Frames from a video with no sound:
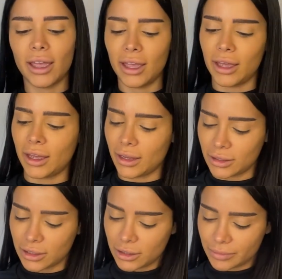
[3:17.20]

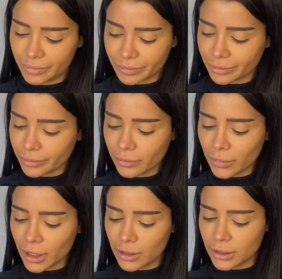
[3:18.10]
And
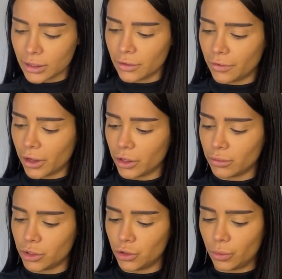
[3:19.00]
this is the volume
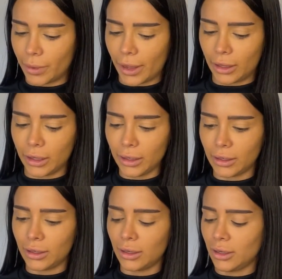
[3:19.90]
2 palette.
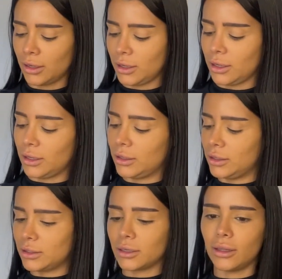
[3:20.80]
And these
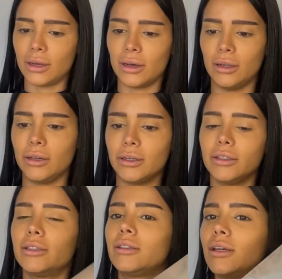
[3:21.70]
are the
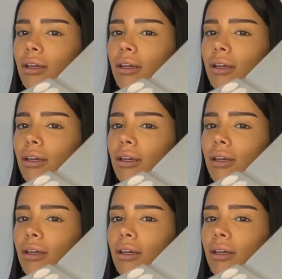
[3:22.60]
colors.